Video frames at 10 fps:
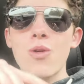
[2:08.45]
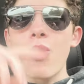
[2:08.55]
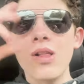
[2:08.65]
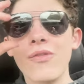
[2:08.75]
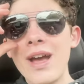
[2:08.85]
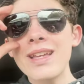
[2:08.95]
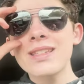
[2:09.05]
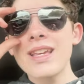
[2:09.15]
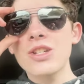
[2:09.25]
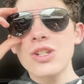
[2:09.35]
qualifying
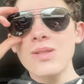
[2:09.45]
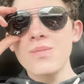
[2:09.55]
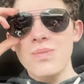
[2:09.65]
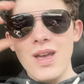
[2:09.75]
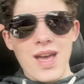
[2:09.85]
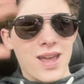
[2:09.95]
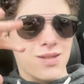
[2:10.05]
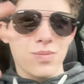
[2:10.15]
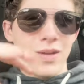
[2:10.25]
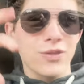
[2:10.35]
session
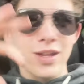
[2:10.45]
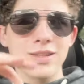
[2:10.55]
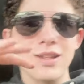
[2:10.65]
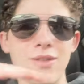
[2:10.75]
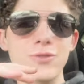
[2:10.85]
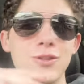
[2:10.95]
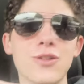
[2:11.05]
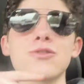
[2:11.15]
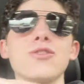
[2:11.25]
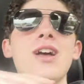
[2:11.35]
and my flight stuff was
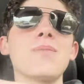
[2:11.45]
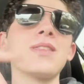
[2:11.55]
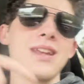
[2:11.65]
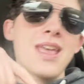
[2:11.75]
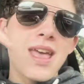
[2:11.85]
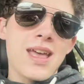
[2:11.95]
all screwed up and then